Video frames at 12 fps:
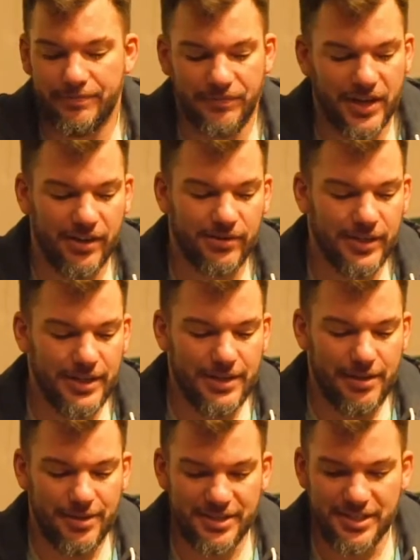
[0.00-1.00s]
Now,
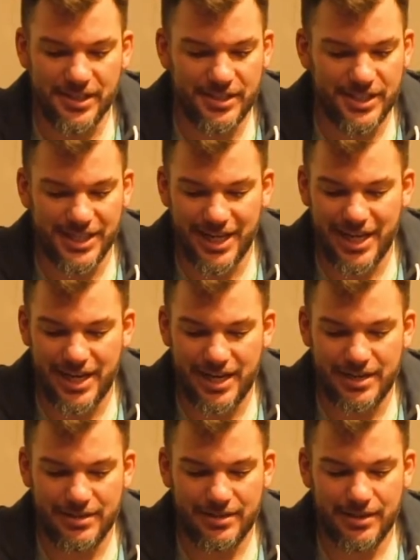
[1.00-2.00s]
this is
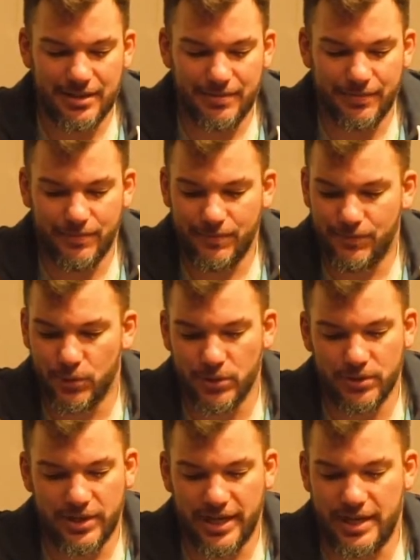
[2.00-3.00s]

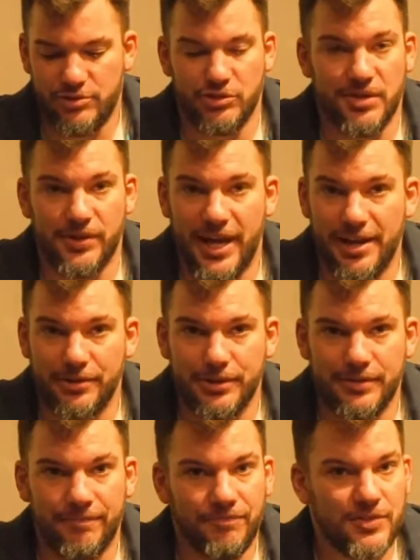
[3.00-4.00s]
for an entry-level
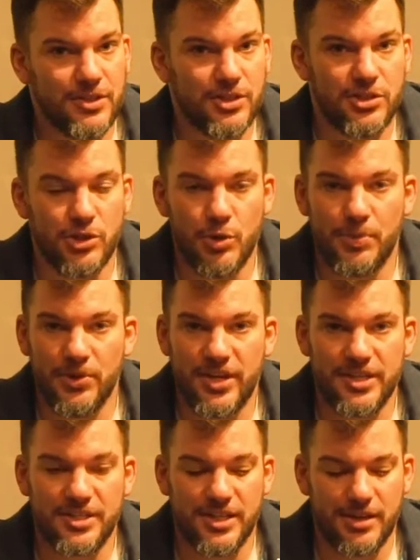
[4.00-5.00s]
angler, super
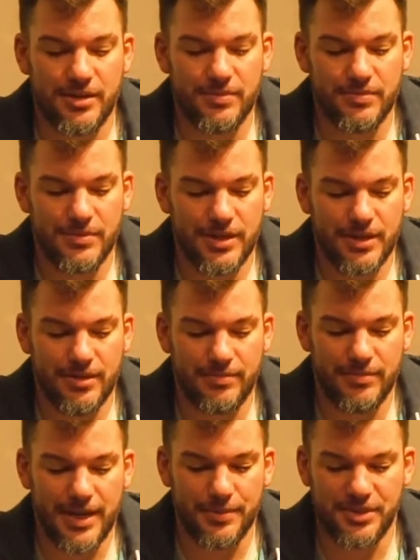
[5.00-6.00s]
nice setup.
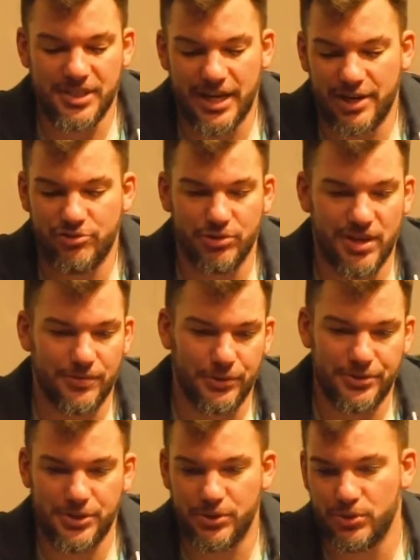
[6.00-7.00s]
I would say
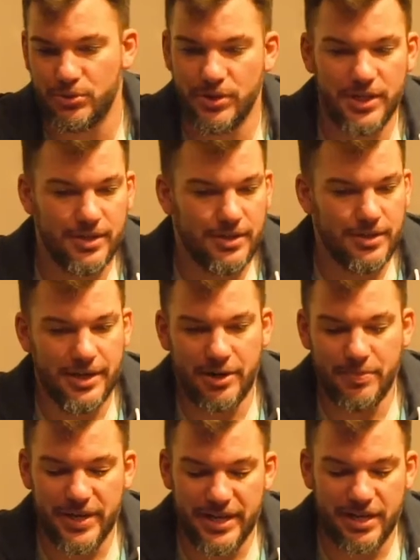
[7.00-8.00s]
entry-level to
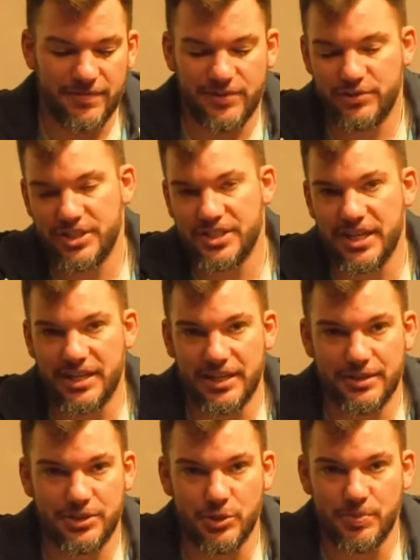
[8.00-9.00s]
intermediate if you're just getting
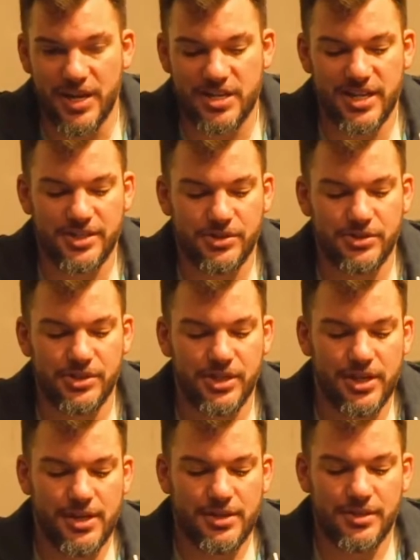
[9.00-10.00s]
into bait casters.
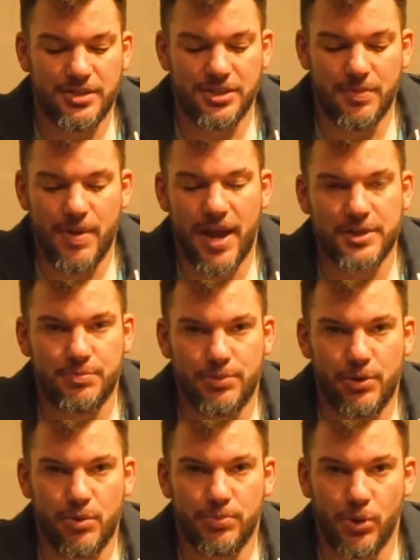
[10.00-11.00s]
This is a Bass
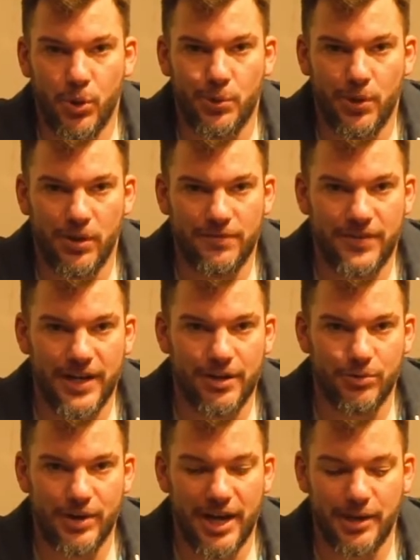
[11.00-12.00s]
Pro
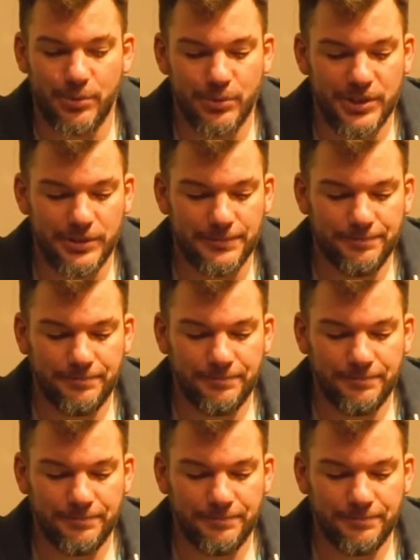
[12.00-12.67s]
Qualifier rod and reel.